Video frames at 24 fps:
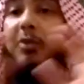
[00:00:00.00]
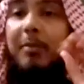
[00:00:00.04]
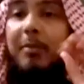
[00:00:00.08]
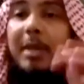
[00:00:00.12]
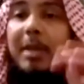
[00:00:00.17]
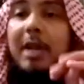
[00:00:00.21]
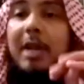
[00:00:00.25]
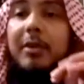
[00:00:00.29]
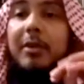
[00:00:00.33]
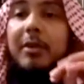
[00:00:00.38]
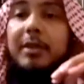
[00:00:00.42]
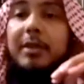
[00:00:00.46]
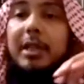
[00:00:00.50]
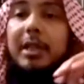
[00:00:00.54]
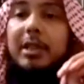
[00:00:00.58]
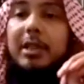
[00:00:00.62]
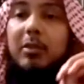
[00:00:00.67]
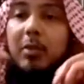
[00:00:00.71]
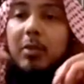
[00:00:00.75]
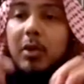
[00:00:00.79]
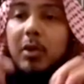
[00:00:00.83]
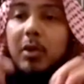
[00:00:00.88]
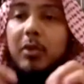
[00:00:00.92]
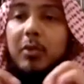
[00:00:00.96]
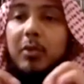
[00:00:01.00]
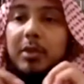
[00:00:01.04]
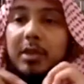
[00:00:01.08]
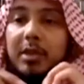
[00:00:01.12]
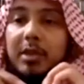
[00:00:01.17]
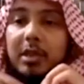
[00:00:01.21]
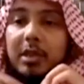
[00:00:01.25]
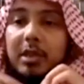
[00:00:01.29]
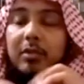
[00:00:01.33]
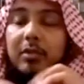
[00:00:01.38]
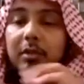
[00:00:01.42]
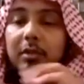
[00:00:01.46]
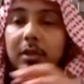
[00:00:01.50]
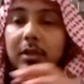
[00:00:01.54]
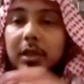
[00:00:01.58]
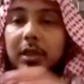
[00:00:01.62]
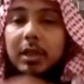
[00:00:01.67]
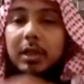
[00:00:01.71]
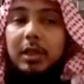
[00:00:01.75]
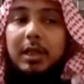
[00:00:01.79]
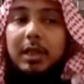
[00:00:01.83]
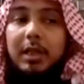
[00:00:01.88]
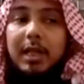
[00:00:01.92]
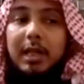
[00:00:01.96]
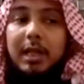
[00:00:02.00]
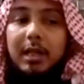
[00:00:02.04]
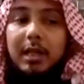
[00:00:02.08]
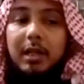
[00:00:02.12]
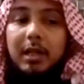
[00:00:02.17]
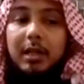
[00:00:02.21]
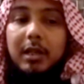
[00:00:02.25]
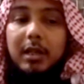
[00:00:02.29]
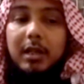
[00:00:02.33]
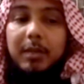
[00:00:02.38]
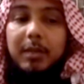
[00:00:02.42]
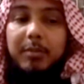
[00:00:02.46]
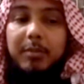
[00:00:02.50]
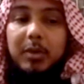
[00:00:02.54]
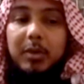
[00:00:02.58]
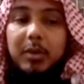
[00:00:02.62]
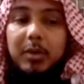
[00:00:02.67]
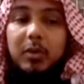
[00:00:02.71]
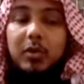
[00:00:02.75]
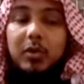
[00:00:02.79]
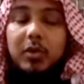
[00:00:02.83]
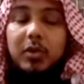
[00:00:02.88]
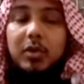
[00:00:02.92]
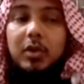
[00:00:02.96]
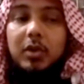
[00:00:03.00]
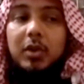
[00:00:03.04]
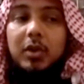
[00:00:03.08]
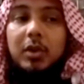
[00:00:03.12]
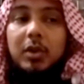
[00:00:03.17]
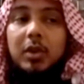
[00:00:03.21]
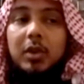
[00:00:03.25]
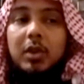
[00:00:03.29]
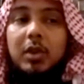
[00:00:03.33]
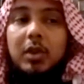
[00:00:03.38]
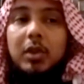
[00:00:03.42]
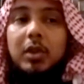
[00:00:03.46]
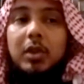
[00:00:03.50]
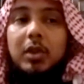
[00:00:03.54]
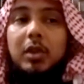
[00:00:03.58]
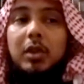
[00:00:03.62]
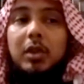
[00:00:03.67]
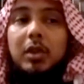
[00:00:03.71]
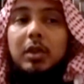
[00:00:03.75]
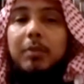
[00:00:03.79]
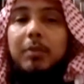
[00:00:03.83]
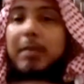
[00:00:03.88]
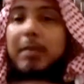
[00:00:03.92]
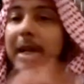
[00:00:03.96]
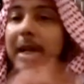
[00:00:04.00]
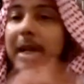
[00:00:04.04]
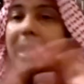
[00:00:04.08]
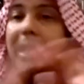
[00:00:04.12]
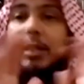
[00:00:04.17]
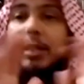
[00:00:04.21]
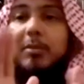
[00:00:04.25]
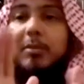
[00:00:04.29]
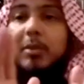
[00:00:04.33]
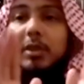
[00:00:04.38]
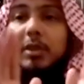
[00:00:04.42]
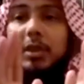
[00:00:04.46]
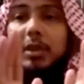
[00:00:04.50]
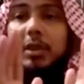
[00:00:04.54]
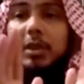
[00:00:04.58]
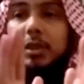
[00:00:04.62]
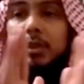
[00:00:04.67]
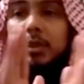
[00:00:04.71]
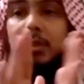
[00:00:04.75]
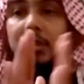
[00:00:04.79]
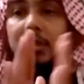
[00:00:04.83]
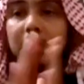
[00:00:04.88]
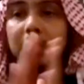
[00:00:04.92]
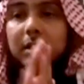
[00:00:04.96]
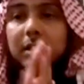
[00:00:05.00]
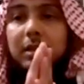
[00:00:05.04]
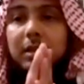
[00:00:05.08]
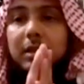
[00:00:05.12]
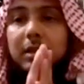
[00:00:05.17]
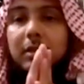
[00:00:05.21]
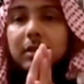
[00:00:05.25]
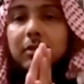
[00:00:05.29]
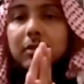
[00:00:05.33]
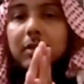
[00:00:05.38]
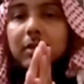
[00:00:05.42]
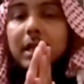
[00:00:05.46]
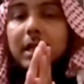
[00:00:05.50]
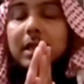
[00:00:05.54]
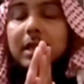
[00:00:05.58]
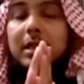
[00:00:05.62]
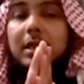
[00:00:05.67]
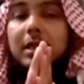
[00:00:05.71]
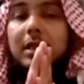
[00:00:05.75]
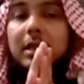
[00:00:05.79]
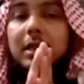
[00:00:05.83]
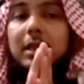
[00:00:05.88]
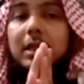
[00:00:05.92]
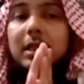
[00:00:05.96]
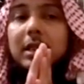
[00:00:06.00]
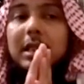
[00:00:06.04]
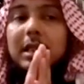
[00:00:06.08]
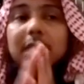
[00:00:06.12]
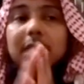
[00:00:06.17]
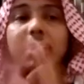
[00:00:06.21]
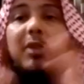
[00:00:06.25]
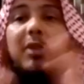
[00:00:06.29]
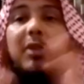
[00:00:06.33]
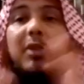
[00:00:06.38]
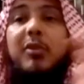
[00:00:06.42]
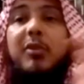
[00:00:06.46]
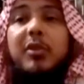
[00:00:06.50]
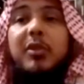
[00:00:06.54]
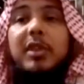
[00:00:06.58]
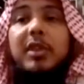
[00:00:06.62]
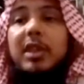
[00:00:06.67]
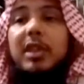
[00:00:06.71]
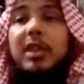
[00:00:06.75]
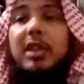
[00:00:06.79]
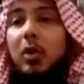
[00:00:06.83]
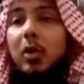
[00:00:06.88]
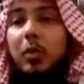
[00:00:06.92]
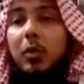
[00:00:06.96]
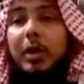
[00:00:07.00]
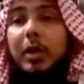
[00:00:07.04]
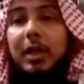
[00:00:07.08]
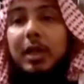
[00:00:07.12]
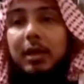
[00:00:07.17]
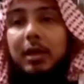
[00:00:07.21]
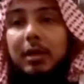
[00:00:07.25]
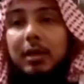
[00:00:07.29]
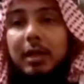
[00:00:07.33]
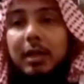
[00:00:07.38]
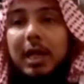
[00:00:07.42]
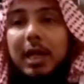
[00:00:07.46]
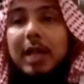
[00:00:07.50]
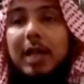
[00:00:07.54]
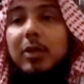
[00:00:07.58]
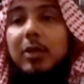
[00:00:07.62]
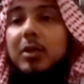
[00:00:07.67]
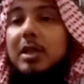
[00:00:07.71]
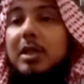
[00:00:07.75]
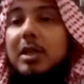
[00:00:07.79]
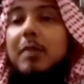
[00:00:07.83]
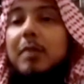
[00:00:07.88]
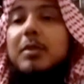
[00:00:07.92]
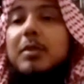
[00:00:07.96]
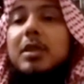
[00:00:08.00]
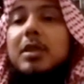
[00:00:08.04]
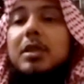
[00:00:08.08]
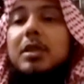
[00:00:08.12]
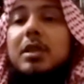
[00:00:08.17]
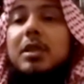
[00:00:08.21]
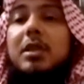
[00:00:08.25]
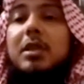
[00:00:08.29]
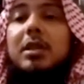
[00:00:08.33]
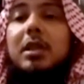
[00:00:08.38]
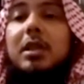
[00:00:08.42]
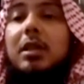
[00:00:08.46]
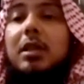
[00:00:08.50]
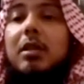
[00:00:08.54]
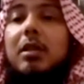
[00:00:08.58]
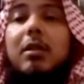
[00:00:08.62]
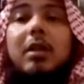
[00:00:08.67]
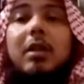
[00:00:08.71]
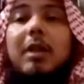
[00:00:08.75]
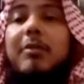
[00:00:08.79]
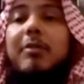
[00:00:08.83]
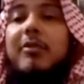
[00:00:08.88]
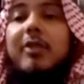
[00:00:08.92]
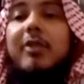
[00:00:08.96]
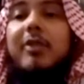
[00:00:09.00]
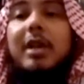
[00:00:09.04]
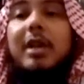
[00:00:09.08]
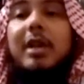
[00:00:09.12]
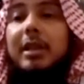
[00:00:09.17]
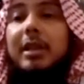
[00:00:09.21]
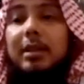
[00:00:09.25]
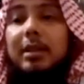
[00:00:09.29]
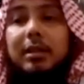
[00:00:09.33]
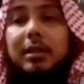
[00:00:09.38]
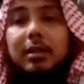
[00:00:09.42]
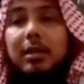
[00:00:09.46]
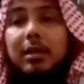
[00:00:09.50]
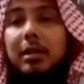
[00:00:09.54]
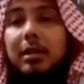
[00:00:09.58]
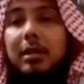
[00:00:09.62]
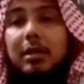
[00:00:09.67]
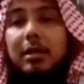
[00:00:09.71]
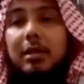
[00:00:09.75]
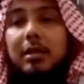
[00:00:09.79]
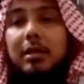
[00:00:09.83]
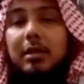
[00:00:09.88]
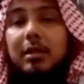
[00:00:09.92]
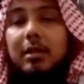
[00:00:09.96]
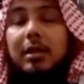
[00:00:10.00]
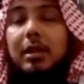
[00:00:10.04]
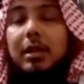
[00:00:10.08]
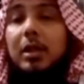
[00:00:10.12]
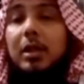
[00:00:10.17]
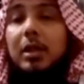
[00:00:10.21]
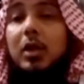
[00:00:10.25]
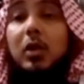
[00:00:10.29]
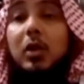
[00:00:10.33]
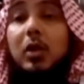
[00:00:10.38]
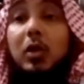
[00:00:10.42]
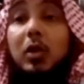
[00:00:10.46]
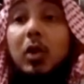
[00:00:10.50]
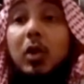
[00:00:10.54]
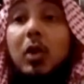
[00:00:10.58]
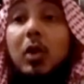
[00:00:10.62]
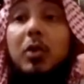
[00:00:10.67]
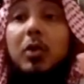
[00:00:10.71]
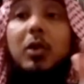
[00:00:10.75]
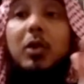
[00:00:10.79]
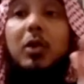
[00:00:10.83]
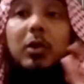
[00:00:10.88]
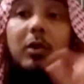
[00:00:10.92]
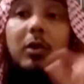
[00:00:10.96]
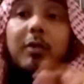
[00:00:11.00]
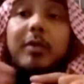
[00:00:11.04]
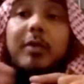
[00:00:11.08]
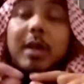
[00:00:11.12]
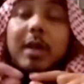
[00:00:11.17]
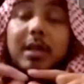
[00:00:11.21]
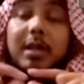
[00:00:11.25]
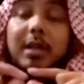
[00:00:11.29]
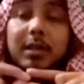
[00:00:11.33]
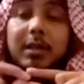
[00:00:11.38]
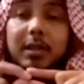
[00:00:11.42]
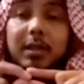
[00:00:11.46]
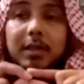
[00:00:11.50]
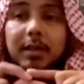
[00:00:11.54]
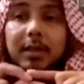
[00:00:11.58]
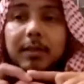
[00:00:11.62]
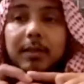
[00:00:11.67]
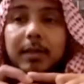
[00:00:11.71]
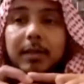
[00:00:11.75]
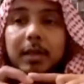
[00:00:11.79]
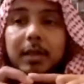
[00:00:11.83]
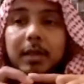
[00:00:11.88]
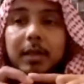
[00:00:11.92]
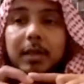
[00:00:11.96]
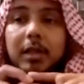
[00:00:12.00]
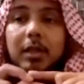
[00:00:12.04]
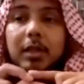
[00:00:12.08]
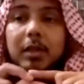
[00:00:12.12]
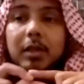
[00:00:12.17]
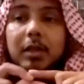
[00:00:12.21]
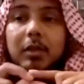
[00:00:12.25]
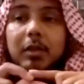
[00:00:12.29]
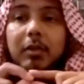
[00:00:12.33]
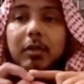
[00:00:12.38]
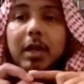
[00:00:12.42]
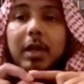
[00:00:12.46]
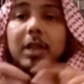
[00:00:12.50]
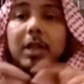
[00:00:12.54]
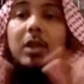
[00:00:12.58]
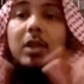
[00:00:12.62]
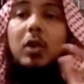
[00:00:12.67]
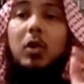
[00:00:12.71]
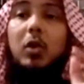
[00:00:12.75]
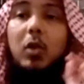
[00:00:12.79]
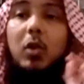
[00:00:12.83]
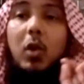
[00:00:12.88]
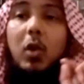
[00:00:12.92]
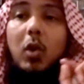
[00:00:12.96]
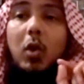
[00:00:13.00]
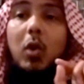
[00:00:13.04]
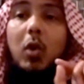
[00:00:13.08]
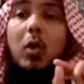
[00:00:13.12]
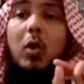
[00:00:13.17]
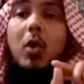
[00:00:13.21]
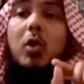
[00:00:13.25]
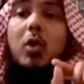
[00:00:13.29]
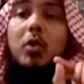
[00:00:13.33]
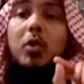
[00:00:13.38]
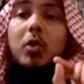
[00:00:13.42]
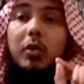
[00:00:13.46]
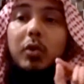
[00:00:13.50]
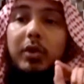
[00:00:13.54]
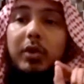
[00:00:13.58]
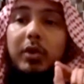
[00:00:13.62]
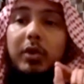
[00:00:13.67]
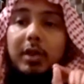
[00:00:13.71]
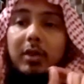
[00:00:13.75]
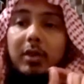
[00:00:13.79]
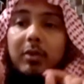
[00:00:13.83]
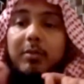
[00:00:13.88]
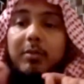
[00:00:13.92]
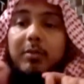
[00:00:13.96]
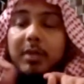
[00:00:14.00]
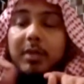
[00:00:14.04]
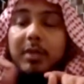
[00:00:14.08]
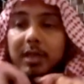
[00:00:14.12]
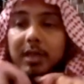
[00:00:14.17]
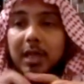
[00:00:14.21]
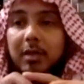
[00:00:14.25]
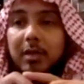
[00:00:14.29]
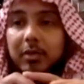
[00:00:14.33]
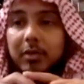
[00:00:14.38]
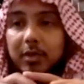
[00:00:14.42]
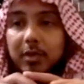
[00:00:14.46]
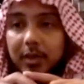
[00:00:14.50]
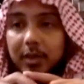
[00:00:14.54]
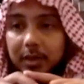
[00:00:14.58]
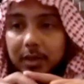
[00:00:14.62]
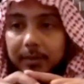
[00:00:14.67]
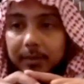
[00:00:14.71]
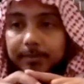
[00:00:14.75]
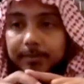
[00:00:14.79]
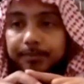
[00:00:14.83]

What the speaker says: married and you went through sexual abuse by anybody, right? Even if you think you're well, I know some sisters say, "Oh, I'm fine." No, you're not fine, sister. Right? Go to therapy and counseling.